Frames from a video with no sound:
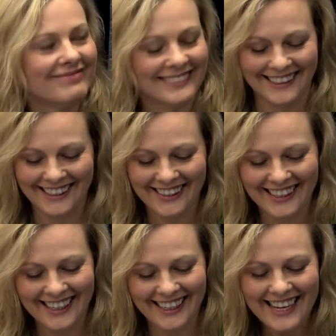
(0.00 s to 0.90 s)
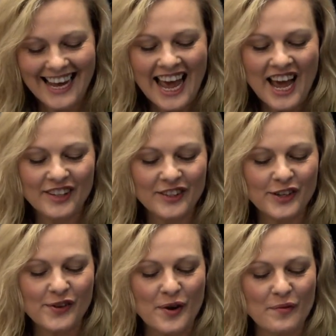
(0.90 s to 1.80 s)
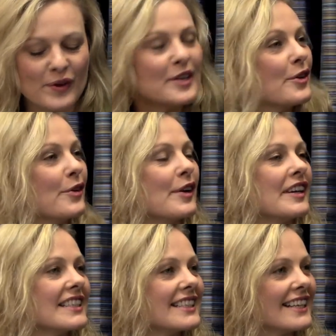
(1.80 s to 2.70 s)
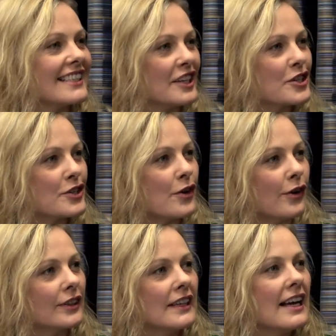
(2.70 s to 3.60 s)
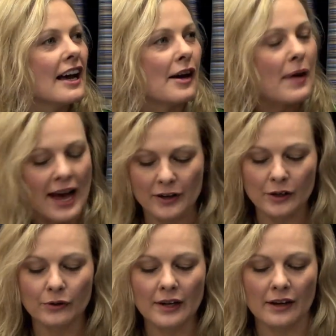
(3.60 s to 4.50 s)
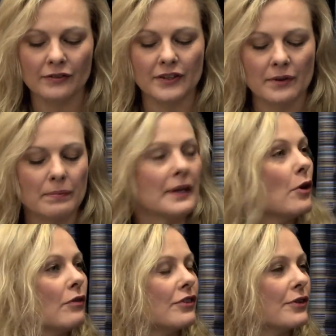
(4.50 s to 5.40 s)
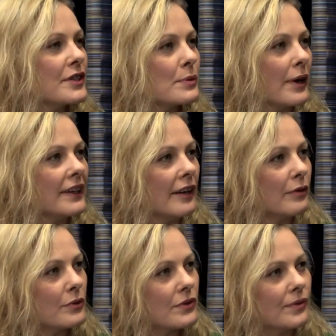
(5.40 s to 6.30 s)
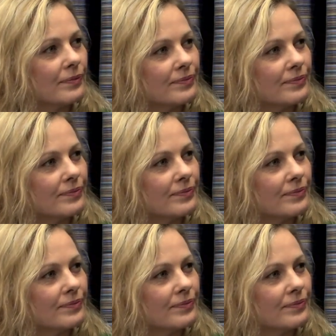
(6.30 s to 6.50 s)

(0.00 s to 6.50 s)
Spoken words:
Okay, and so when you assess each stock, how do you look after the bid, offer and spread levels?